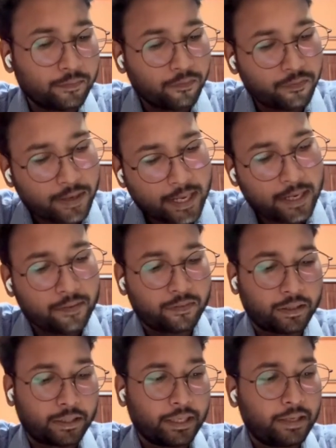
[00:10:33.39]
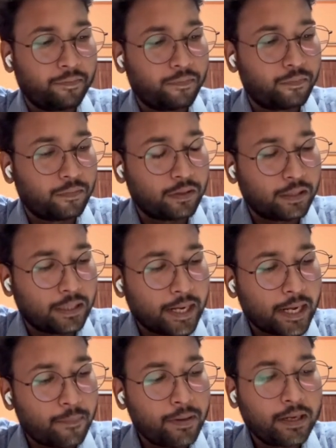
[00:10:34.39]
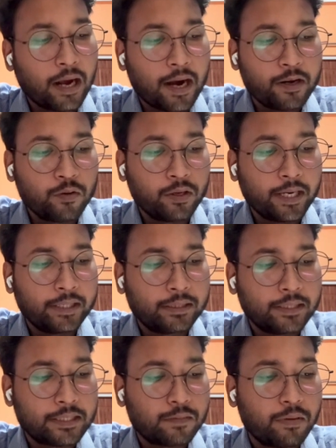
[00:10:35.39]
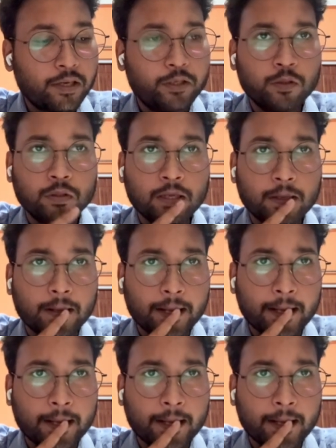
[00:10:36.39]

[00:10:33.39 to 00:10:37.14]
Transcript: wherever, if AB can't donate this blood to the